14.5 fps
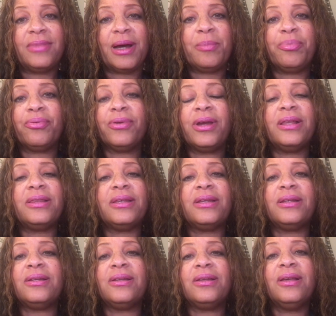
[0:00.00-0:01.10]
I pray
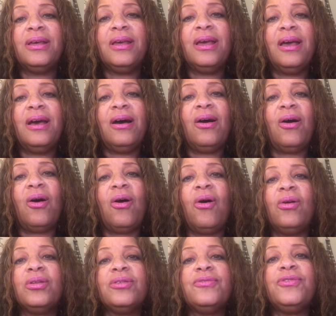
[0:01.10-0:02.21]
that
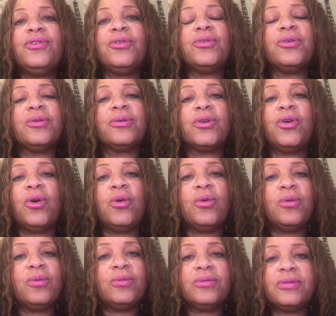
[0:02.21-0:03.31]
all of your
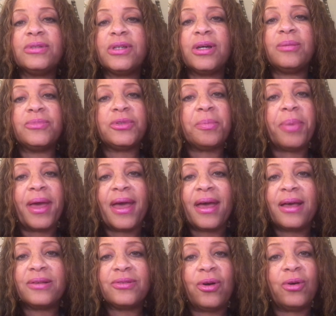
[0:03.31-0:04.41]
goals come to
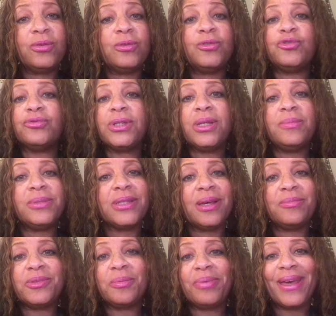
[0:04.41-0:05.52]
pass, all your dreams
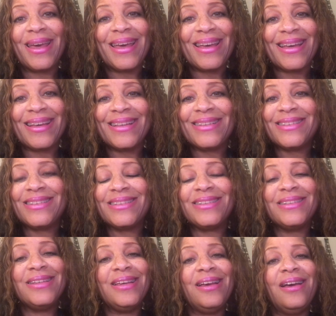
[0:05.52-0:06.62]
come to pass,
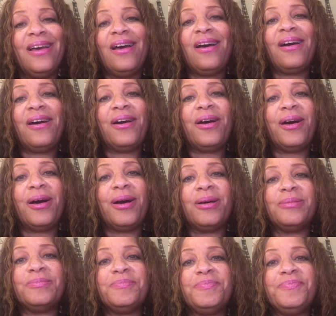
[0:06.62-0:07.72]

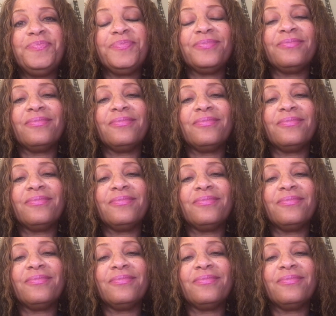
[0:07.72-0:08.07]
um,